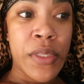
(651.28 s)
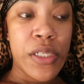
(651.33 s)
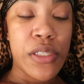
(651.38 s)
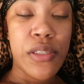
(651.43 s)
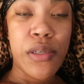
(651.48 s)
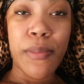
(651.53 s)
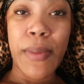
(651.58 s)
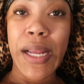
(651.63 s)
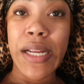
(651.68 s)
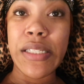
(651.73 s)

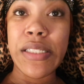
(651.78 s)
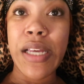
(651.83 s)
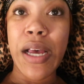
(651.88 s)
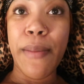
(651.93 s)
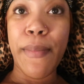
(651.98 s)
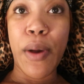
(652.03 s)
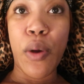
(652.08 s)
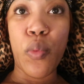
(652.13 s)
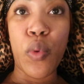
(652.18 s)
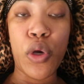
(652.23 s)
so by the
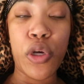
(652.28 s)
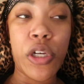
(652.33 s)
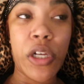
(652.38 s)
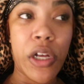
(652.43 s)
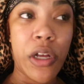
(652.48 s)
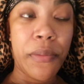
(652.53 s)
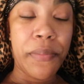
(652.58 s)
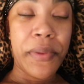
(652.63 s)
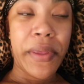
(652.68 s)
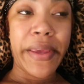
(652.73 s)
time I woke
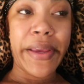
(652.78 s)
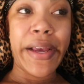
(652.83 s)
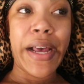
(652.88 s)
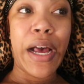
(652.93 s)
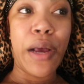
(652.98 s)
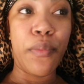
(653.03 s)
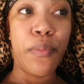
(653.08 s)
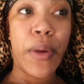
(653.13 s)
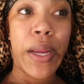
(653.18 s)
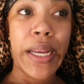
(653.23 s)
up and
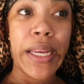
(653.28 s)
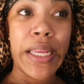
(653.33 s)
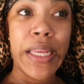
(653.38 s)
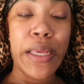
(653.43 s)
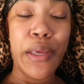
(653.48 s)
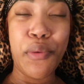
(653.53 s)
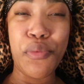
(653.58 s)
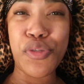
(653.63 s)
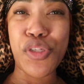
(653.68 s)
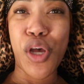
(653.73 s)
got ready,
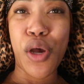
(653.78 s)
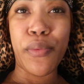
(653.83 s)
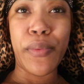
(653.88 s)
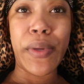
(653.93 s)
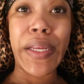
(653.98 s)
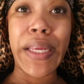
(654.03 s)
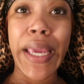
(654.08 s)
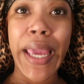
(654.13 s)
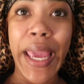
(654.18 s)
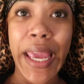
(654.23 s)
it was
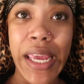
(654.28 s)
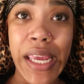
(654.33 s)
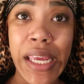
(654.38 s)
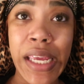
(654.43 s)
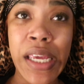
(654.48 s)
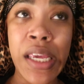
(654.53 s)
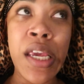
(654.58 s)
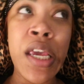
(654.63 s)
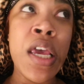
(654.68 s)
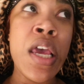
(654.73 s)
already
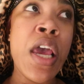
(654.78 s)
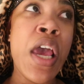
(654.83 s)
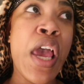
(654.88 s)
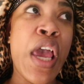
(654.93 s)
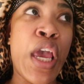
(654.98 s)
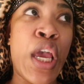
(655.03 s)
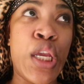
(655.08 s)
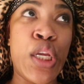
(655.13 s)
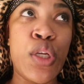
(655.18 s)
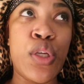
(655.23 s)
8.
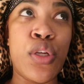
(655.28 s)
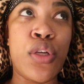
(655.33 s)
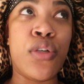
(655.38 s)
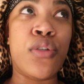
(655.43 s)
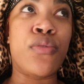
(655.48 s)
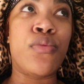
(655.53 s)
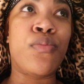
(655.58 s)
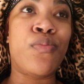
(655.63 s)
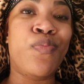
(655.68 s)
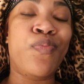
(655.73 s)
And you
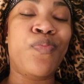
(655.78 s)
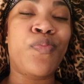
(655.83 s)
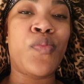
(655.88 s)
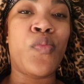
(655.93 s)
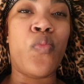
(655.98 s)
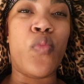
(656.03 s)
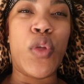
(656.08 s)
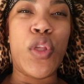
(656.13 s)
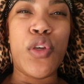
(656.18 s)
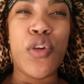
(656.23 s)
know,
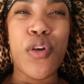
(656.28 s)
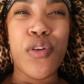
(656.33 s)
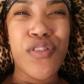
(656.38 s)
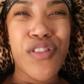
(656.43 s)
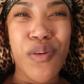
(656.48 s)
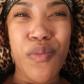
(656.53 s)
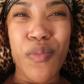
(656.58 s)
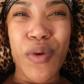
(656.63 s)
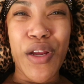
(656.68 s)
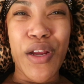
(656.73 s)
when you go
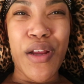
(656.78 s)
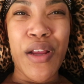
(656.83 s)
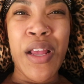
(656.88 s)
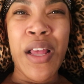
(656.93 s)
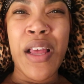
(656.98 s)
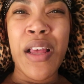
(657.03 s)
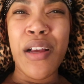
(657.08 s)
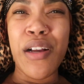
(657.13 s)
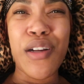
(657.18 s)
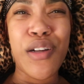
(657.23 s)
somewhere
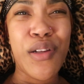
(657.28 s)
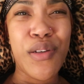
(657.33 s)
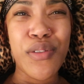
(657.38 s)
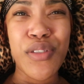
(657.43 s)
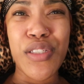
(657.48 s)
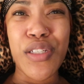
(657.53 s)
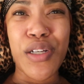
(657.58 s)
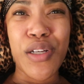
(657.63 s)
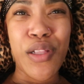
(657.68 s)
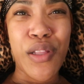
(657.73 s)
close
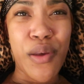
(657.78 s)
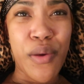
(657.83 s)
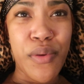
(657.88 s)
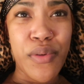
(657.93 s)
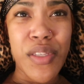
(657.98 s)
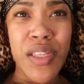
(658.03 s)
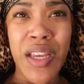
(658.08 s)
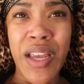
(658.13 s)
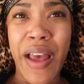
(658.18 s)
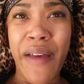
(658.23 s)
to
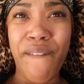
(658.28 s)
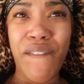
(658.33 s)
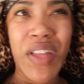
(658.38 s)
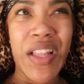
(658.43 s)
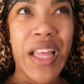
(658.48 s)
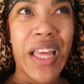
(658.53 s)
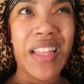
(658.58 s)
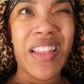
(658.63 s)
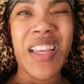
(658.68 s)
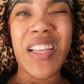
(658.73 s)
closing. I feel
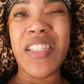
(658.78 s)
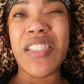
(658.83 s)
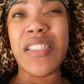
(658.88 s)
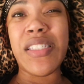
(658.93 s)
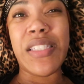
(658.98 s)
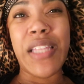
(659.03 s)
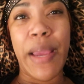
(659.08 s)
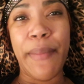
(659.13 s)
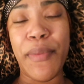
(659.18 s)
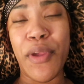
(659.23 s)
like they
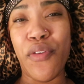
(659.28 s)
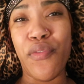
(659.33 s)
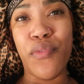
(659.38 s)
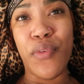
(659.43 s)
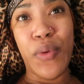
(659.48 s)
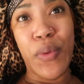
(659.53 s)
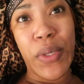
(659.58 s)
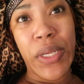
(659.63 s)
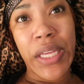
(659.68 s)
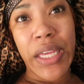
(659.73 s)
just slap your
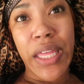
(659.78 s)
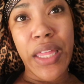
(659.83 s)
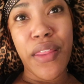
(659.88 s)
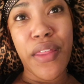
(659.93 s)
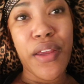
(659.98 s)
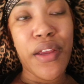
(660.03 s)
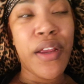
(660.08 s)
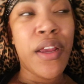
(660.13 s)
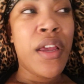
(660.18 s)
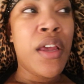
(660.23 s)
food
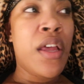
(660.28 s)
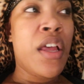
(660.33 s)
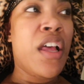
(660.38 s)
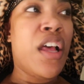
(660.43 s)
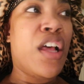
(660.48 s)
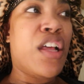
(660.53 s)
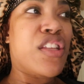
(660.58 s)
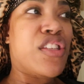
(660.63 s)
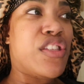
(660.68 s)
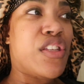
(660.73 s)
together.
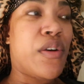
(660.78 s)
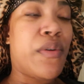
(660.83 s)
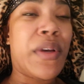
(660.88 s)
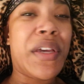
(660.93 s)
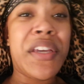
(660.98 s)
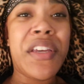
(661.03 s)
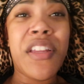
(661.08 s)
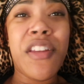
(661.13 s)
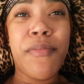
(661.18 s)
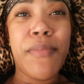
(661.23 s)
So
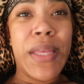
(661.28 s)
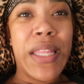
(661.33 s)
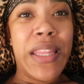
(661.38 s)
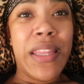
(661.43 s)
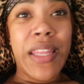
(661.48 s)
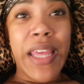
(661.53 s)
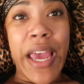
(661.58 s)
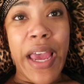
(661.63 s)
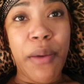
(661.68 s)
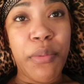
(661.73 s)
it could have
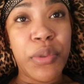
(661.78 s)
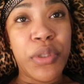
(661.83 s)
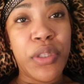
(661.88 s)
been that